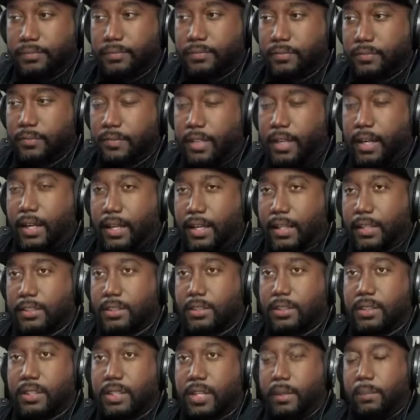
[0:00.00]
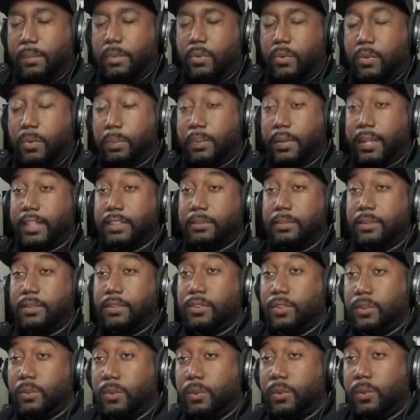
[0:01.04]
yeah, it can be a replacement
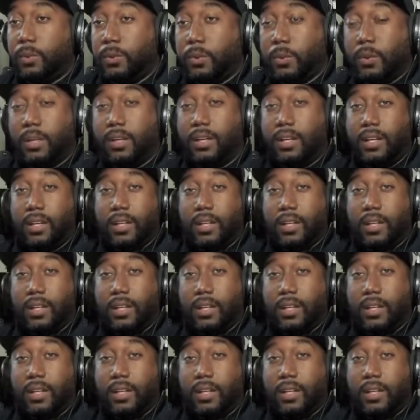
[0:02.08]
to